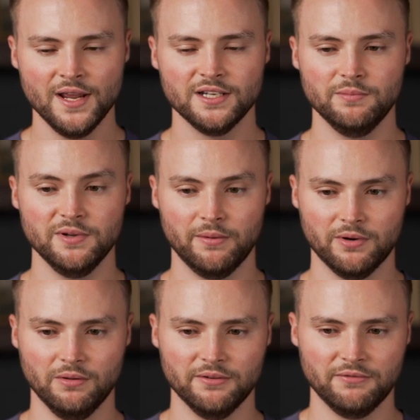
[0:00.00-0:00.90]
to be able
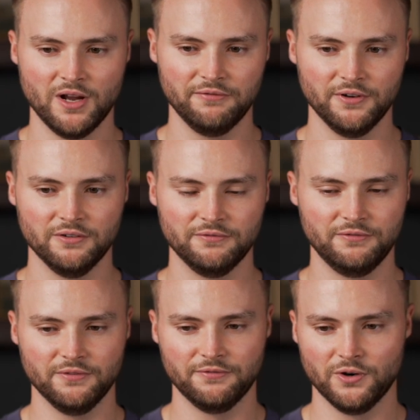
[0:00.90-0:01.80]
to live off
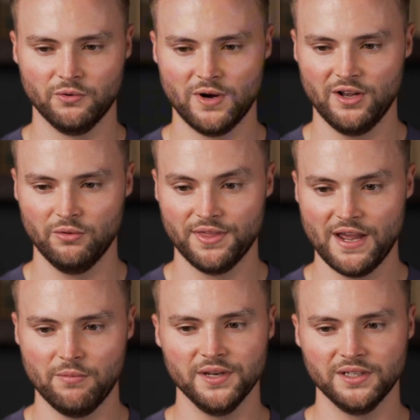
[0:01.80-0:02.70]
of for a while
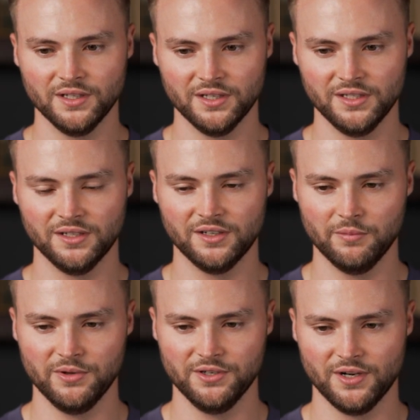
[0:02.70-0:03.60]
without making any
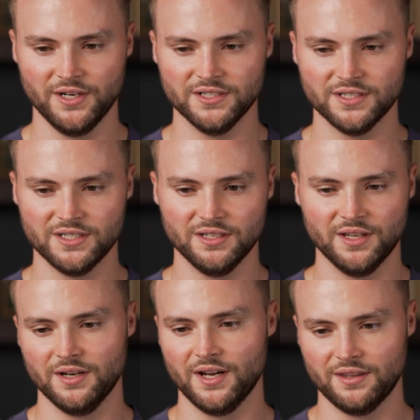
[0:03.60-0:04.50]
income in your agency,
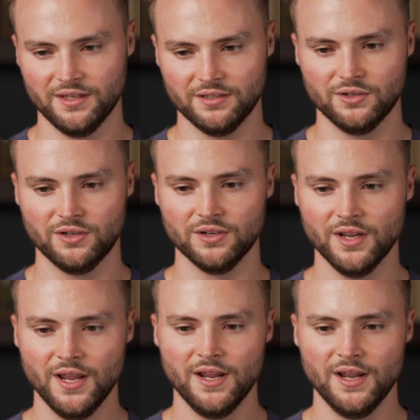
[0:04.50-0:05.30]
then I think you could